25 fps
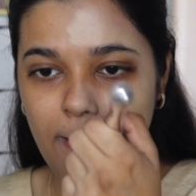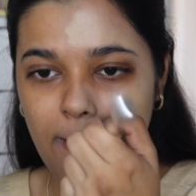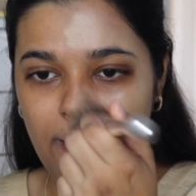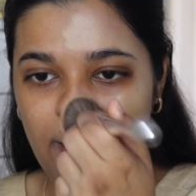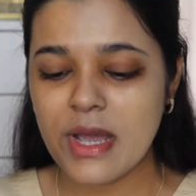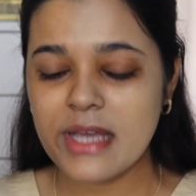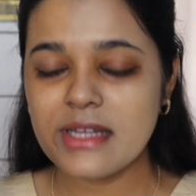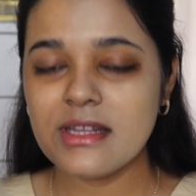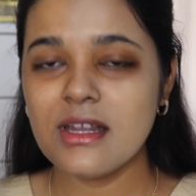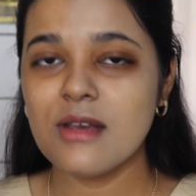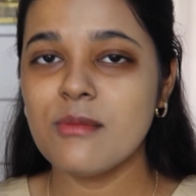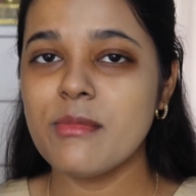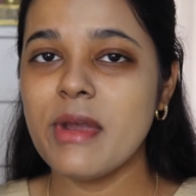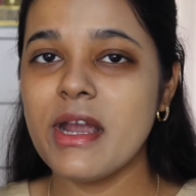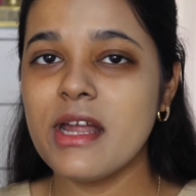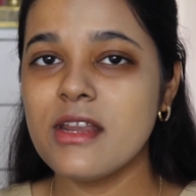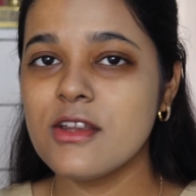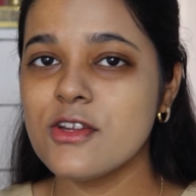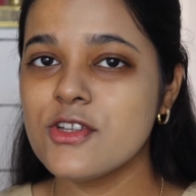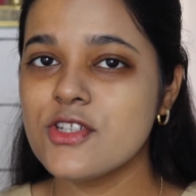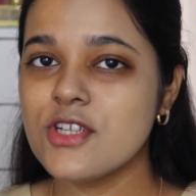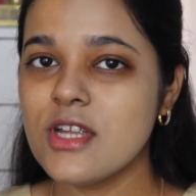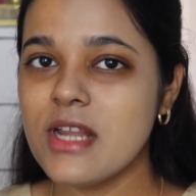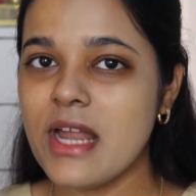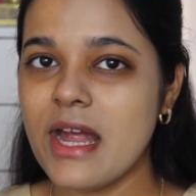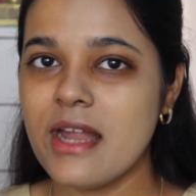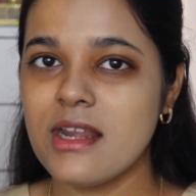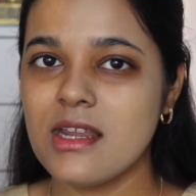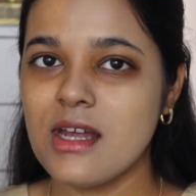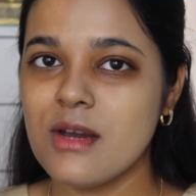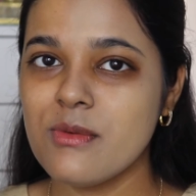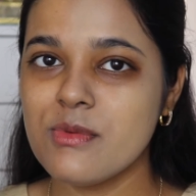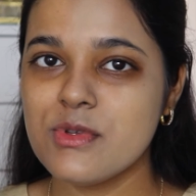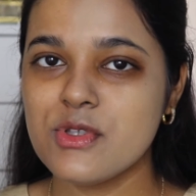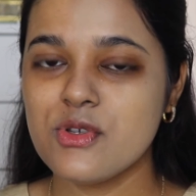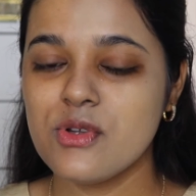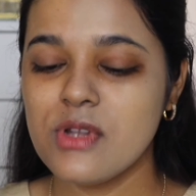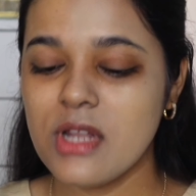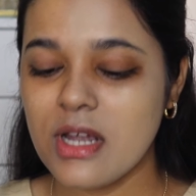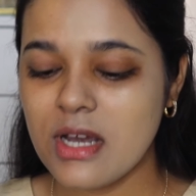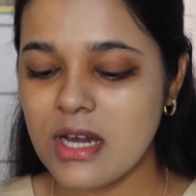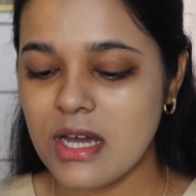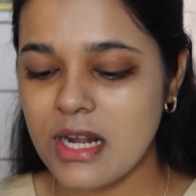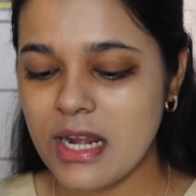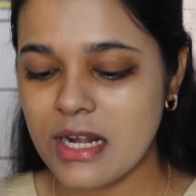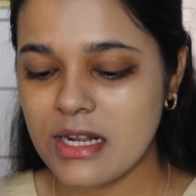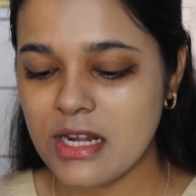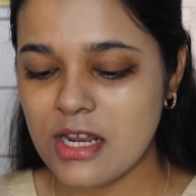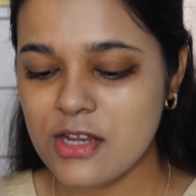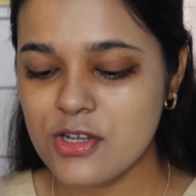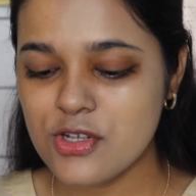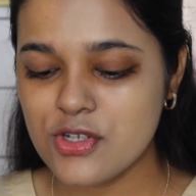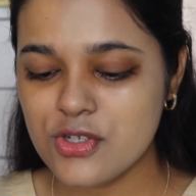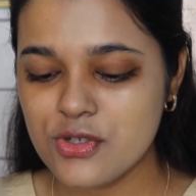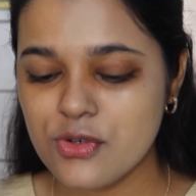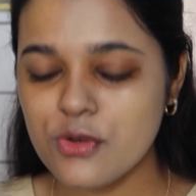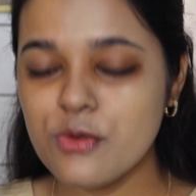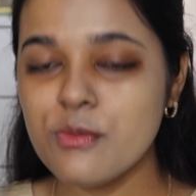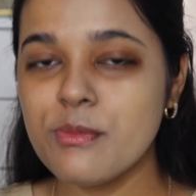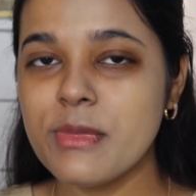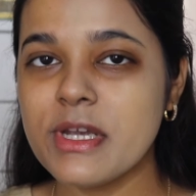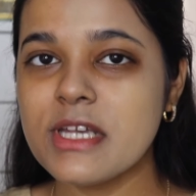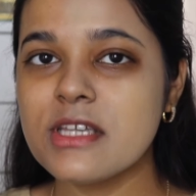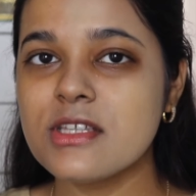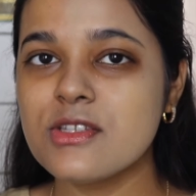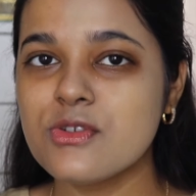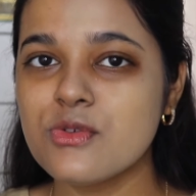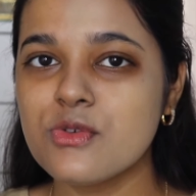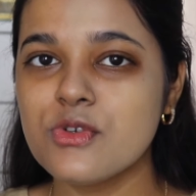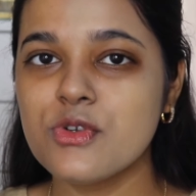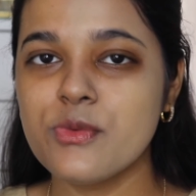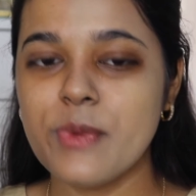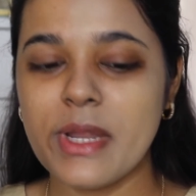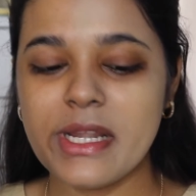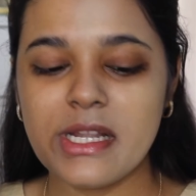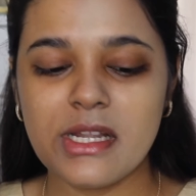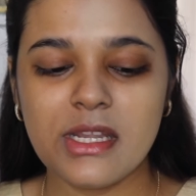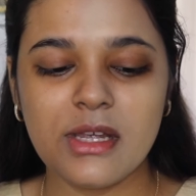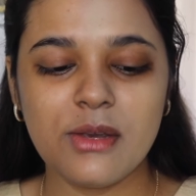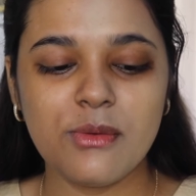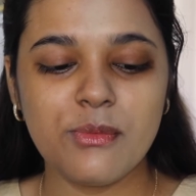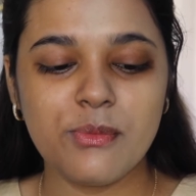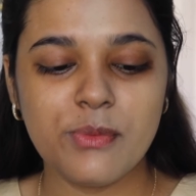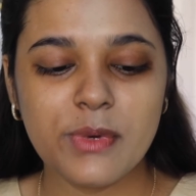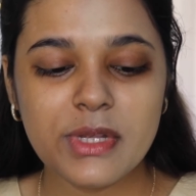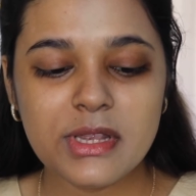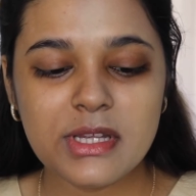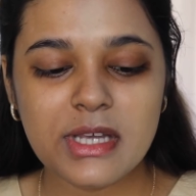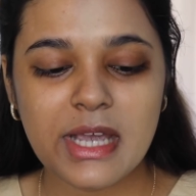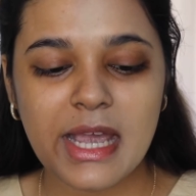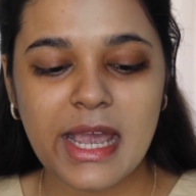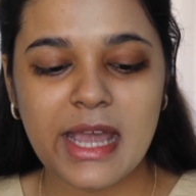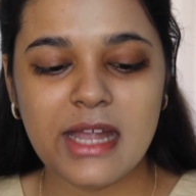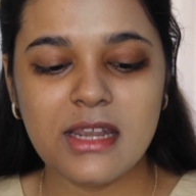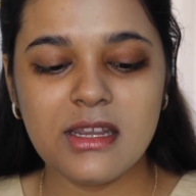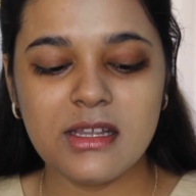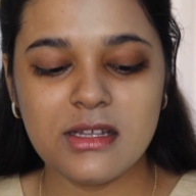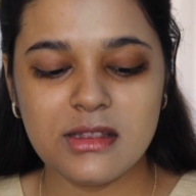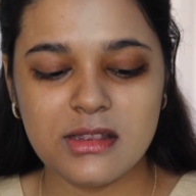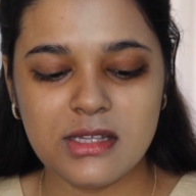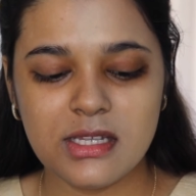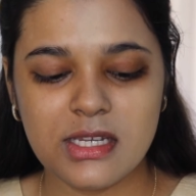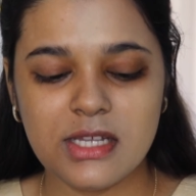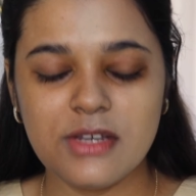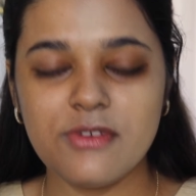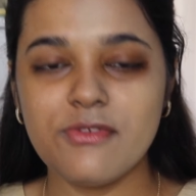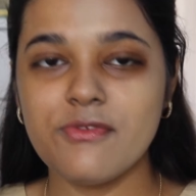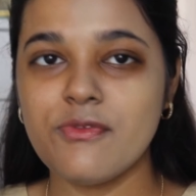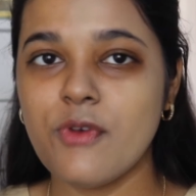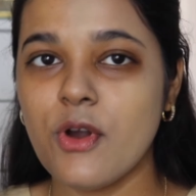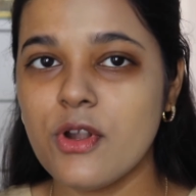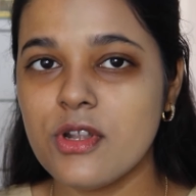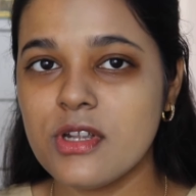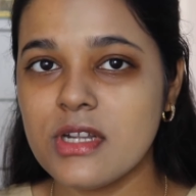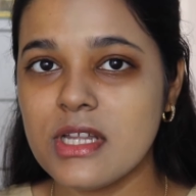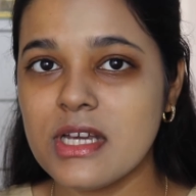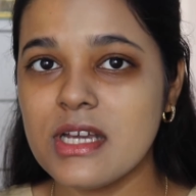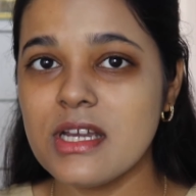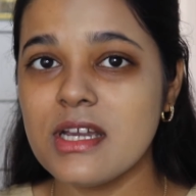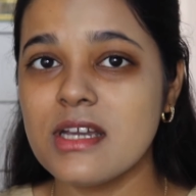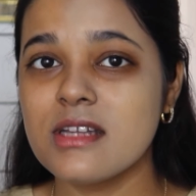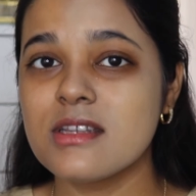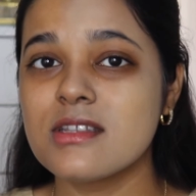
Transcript: I think my initial idea was only correct. I should mix 220 with N340.